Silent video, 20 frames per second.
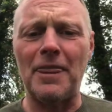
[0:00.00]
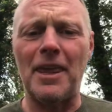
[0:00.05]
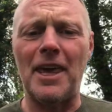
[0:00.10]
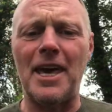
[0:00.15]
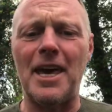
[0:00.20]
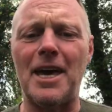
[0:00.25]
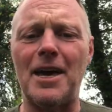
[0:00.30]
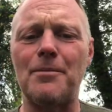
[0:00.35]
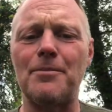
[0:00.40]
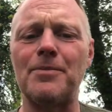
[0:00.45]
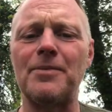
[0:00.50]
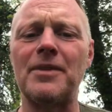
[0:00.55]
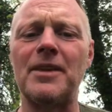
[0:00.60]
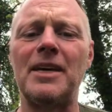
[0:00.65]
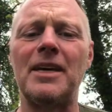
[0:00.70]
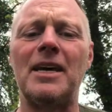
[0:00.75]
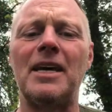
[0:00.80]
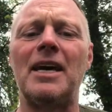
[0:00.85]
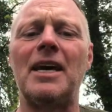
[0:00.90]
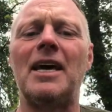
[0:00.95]
So
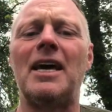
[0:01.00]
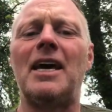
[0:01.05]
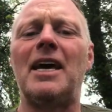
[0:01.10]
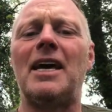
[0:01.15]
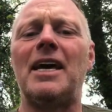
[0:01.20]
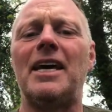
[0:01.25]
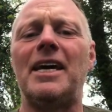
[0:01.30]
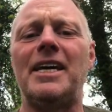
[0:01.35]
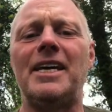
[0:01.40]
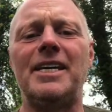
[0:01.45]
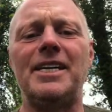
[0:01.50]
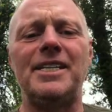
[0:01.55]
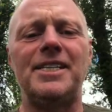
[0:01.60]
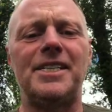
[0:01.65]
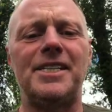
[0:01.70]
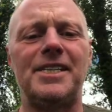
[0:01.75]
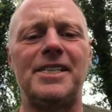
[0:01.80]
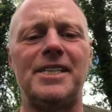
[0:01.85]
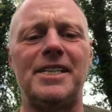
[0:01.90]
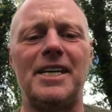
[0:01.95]

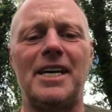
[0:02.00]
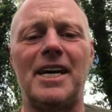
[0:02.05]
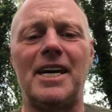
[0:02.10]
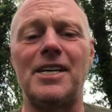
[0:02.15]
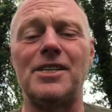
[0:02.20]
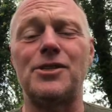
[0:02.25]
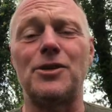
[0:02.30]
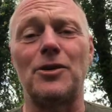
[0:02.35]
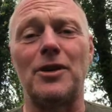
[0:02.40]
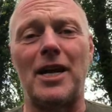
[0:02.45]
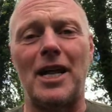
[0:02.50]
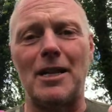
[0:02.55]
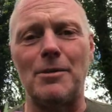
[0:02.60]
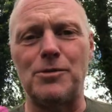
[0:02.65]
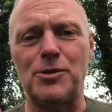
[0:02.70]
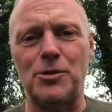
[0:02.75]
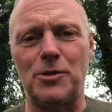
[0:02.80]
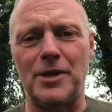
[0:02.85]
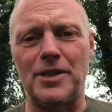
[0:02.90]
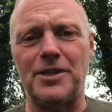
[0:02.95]
it
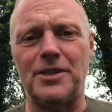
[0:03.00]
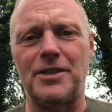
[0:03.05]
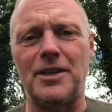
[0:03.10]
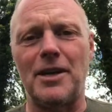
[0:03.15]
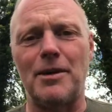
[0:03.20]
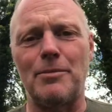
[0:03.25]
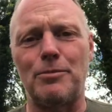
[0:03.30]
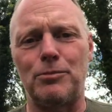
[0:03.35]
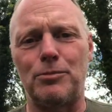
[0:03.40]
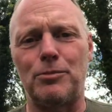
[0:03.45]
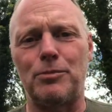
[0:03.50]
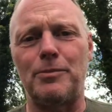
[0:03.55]
helps with the